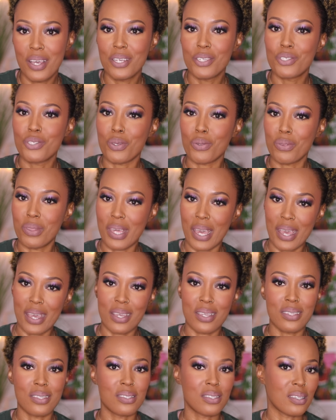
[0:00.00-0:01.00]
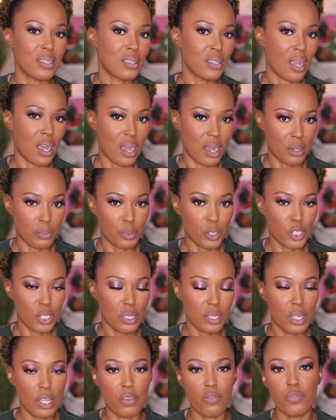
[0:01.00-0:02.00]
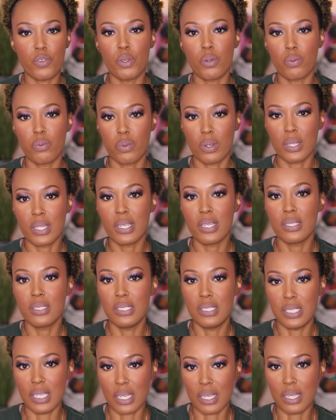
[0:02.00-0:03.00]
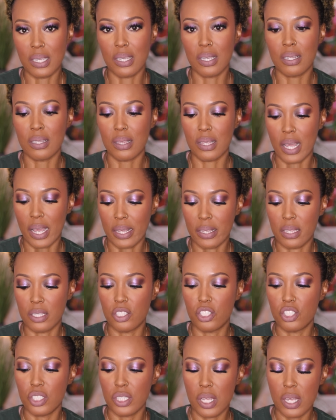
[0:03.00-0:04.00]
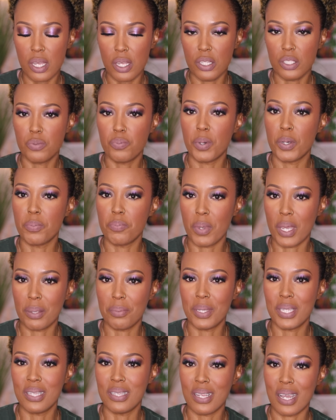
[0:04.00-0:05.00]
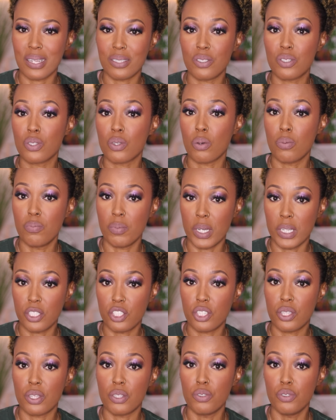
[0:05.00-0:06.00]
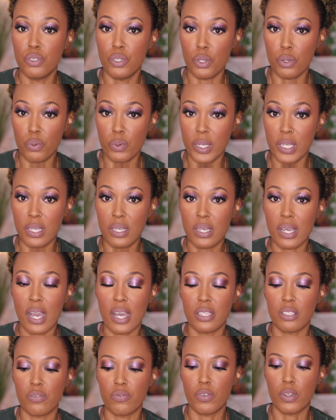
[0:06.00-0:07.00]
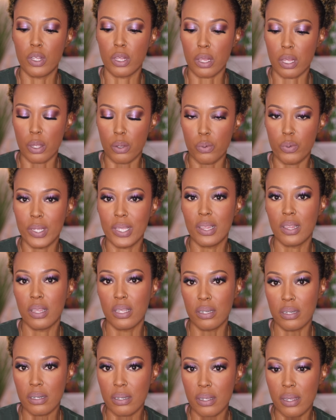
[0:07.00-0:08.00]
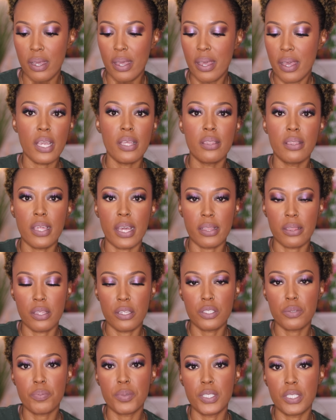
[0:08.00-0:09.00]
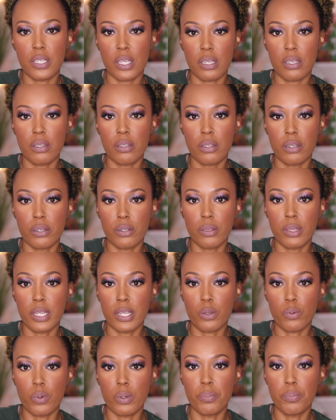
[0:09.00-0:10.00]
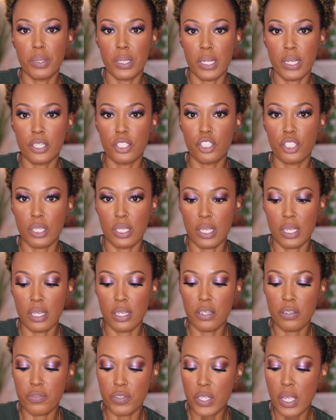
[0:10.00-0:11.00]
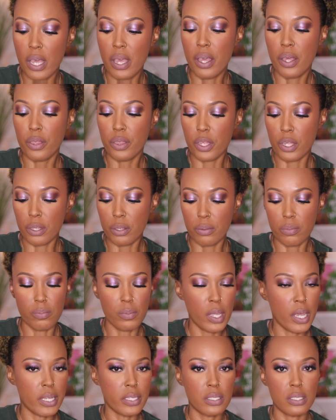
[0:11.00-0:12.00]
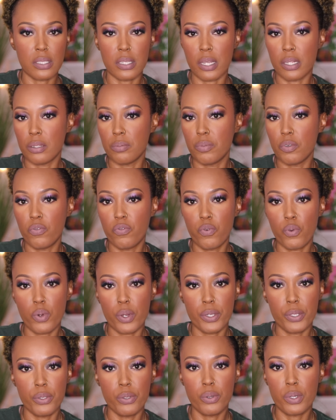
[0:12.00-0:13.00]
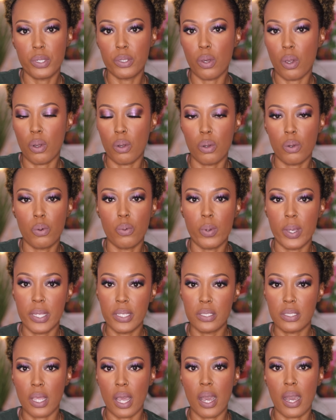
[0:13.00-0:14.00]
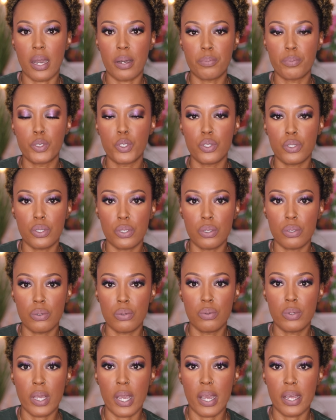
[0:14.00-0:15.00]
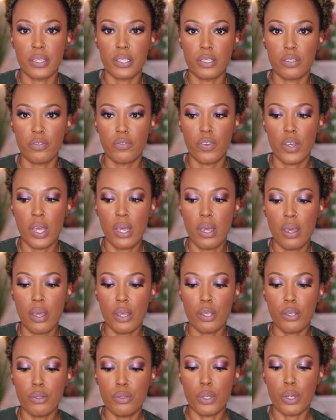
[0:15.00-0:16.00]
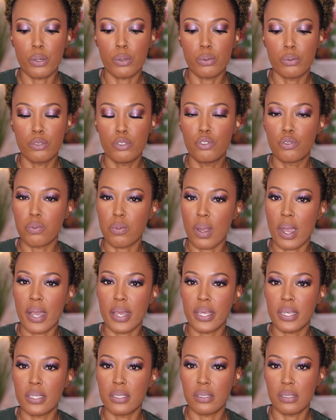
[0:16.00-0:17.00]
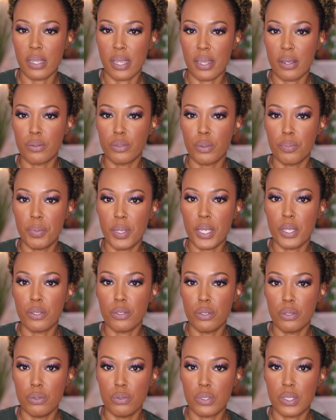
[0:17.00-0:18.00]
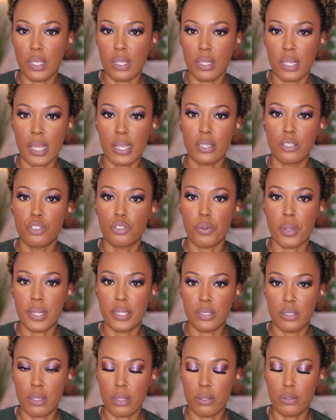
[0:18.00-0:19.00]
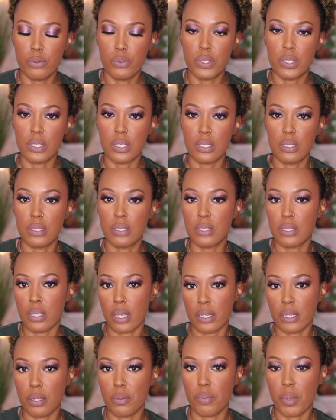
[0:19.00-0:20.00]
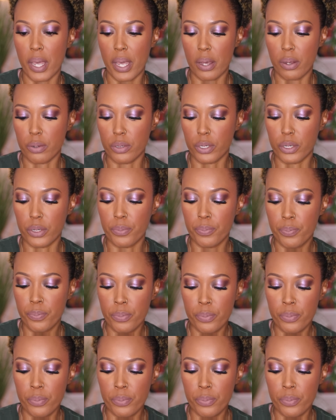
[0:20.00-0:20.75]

So that is an option if you're really digging like the shades, but maybe not so much the dewy kind of glowy look that this particular liquid blush gives. Then as stated before, you could always opt to kind of you know, dry it down a bit using like a translucent setting powder.